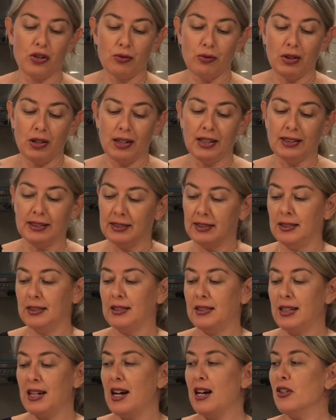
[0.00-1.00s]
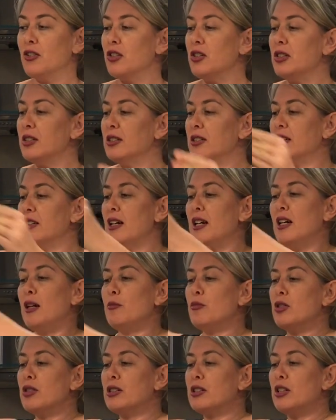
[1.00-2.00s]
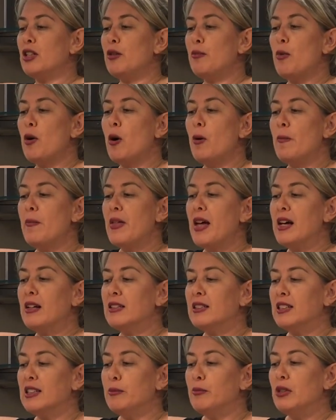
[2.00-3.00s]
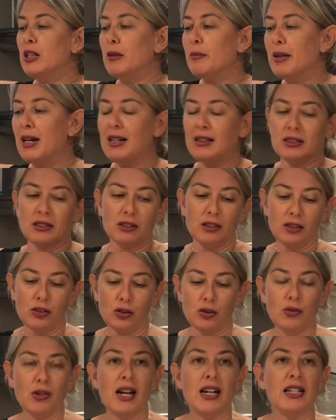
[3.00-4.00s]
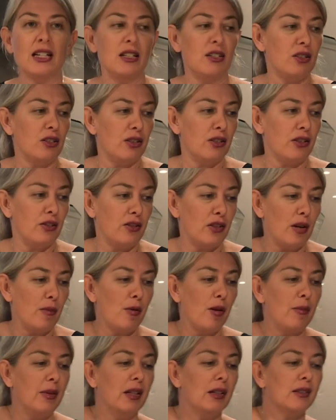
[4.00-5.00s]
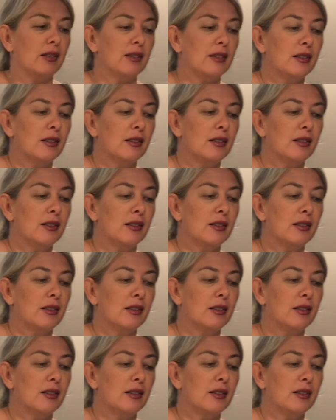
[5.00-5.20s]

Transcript: to release the starches, and I'm just going to pop that simmering basket straight into the Thermomix.